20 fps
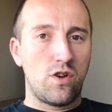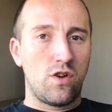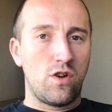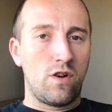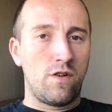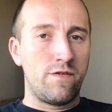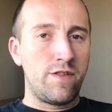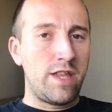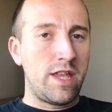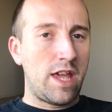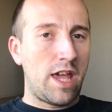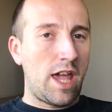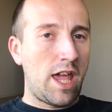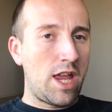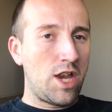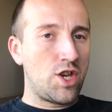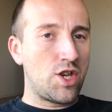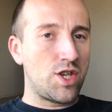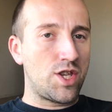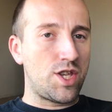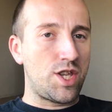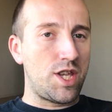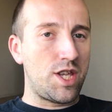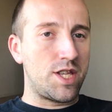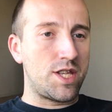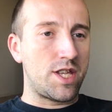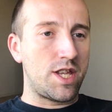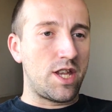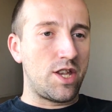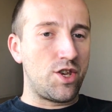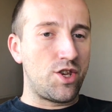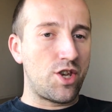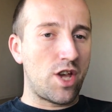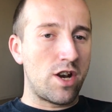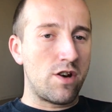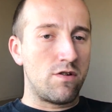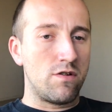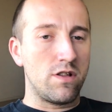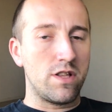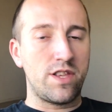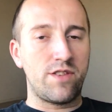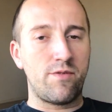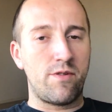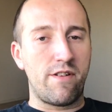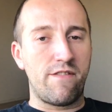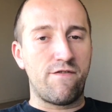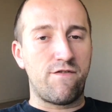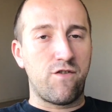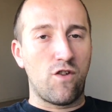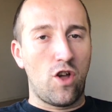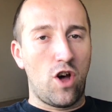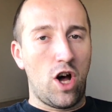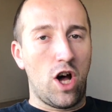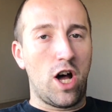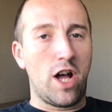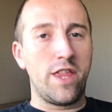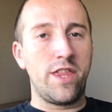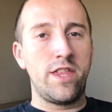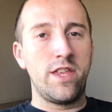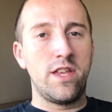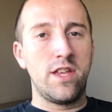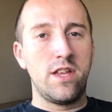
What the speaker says: of the agencies in general is very flawed